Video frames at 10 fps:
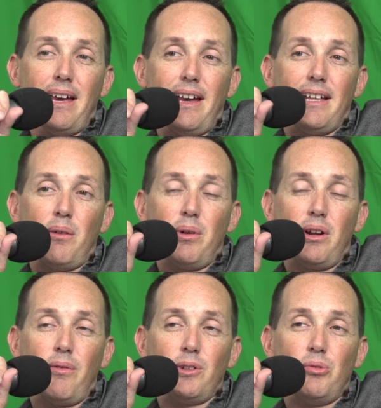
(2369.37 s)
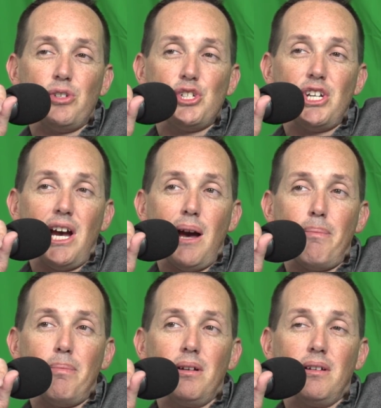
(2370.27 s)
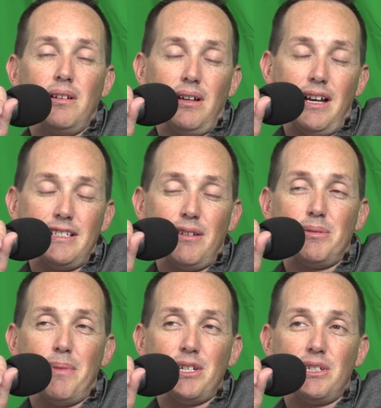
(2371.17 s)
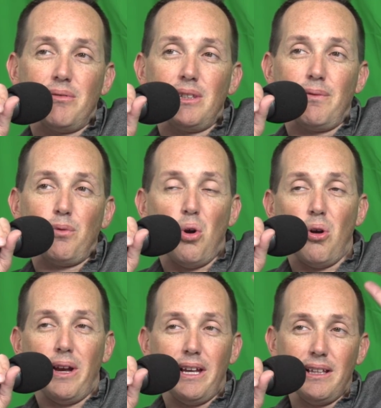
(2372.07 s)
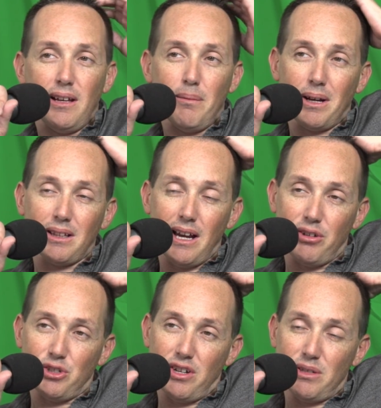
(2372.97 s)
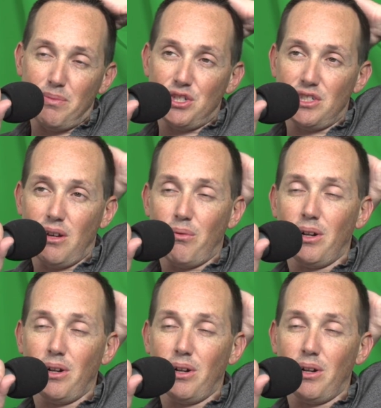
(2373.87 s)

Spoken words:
And I went over to a shop, as I was mentioning with the Ferrari and McLaren transmissions.